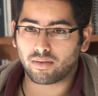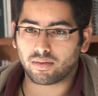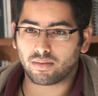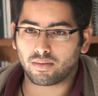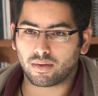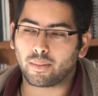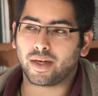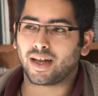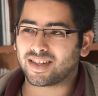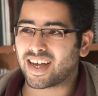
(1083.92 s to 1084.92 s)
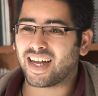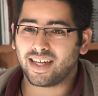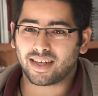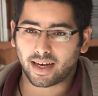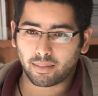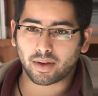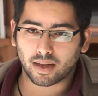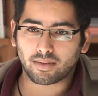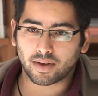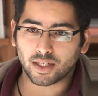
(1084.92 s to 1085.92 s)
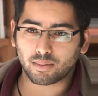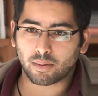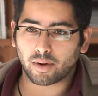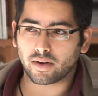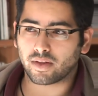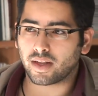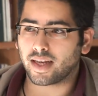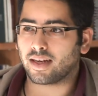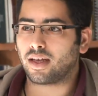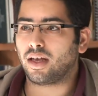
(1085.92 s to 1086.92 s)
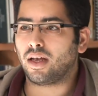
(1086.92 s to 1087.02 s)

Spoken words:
of, not tiny, but a very small part of the land.